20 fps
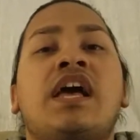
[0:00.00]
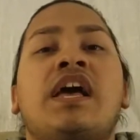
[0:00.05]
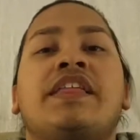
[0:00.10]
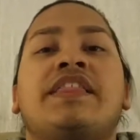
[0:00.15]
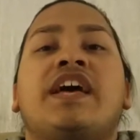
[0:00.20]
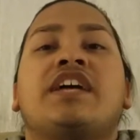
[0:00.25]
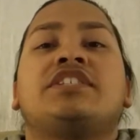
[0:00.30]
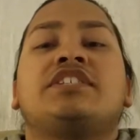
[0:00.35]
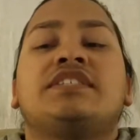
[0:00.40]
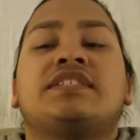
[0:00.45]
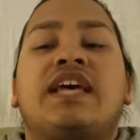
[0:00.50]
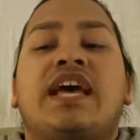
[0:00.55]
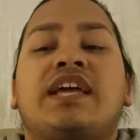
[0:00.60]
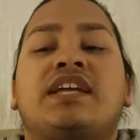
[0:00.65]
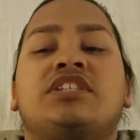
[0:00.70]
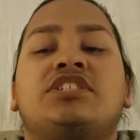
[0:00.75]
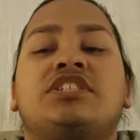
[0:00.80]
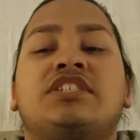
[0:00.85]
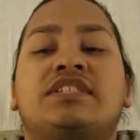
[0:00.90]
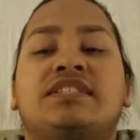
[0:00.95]
that she's like,
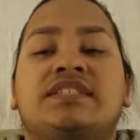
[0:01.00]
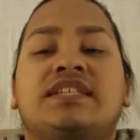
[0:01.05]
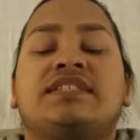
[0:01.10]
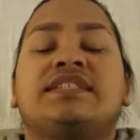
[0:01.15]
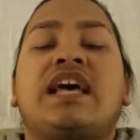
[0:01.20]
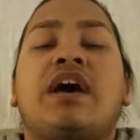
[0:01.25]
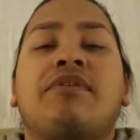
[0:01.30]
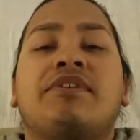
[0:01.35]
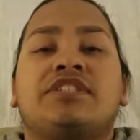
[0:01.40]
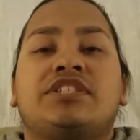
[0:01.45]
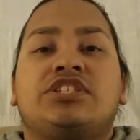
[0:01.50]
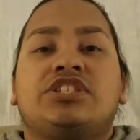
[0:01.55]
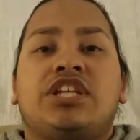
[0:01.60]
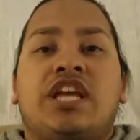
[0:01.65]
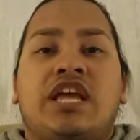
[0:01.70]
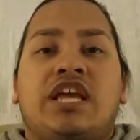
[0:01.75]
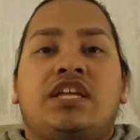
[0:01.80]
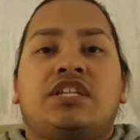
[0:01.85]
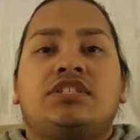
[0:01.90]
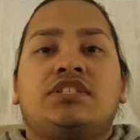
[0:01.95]
she sees how it's
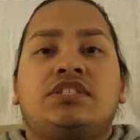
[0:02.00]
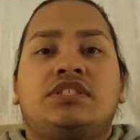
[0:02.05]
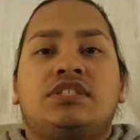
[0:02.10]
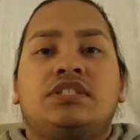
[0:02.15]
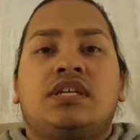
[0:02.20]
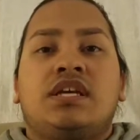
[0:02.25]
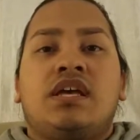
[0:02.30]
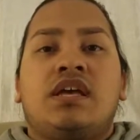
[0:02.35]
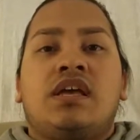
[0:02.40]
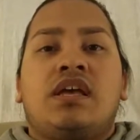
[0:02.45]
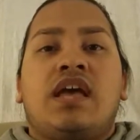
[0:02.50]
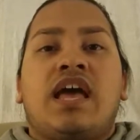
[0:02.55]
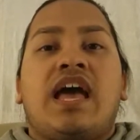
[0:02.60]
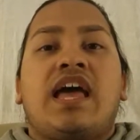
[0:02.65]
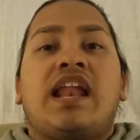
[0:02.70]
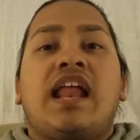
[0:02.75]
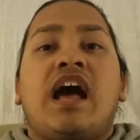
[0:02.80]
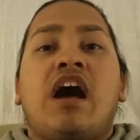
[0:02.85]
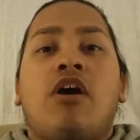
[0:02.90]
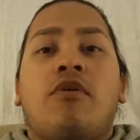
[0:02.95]
changed
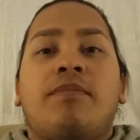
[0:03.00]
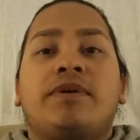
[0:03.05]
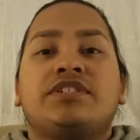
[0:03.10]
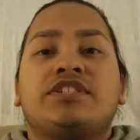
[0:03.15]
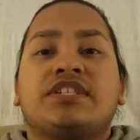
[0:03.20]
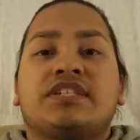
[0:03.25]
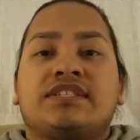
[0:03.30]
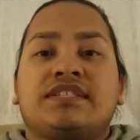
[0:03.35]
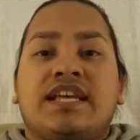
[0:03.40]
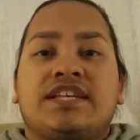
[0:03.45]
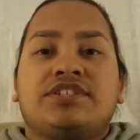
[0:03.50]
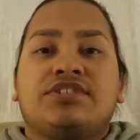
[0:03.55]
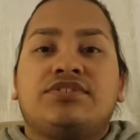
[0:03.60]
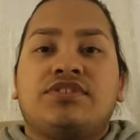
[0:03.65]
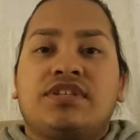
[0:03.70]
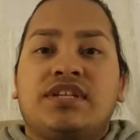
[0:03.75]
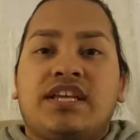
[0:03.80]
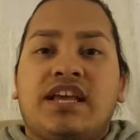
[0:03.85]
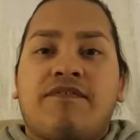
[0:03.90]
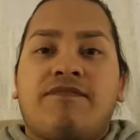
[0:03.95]
and how much success you
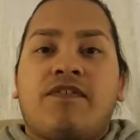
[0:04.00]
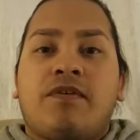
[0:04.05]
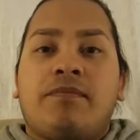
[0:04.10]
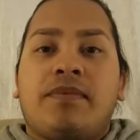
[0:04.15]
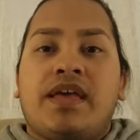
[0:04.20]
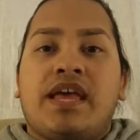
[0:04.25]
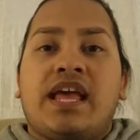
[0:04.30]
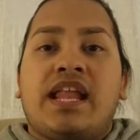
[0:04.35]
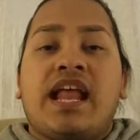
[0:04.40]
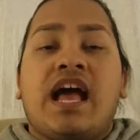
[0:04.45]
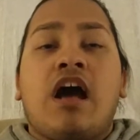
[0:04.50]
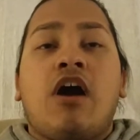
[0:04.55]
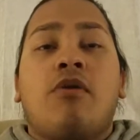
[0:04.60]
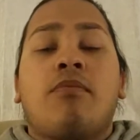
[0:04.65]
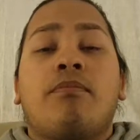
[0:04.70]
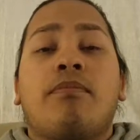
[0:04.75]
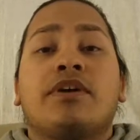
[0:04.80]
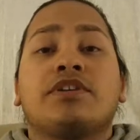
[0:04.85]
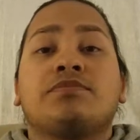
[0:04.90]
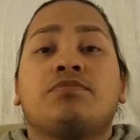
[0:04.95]
can get from it and how
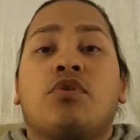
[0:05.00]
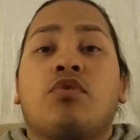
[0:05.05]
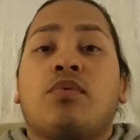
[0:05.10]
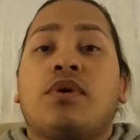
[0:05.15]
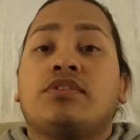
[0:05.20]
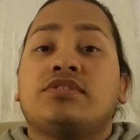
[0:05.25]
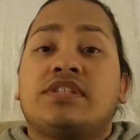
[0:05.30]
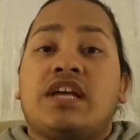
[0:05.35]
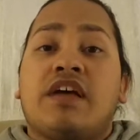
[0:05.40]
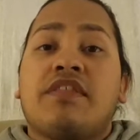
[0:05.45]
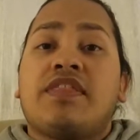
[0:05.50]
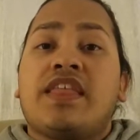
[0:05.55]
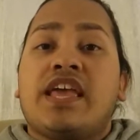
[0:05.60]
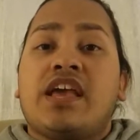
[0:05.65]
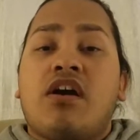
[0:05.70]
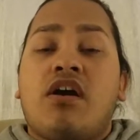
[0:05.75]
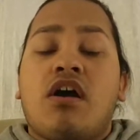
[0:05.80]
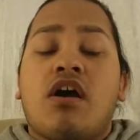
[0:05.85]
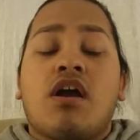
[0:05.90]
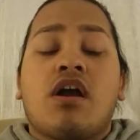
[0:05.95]
much more well done they
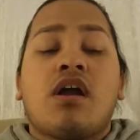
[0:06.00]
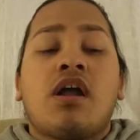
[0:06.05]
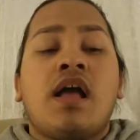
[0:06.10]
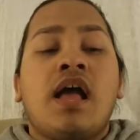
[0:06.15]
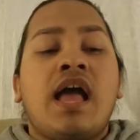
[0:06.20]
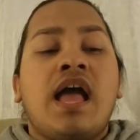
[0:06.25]
are.